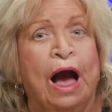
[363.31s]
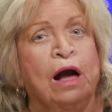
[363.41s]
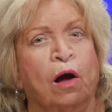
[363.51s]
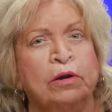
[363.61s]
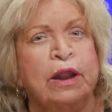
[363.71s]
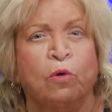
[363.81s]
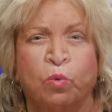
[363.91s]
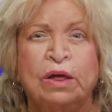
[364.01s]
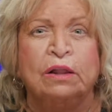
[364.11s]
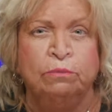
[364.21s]
I call it our
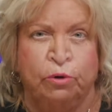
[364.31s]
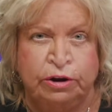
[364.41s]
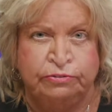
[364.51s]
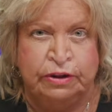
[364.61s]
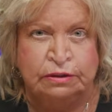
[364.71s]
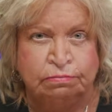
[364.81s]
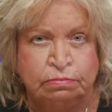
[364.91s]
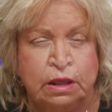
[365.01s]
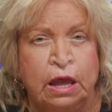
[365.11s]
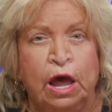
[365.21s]
weekly briefing.
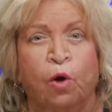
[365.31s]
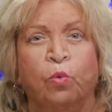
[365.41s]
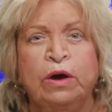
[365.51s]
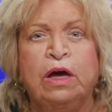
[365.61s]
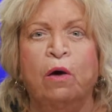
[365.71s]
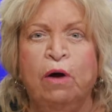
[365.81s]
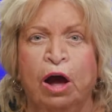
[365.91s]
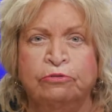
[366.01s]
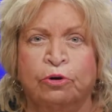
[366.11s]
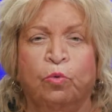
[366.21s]
We go
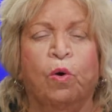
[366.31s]
over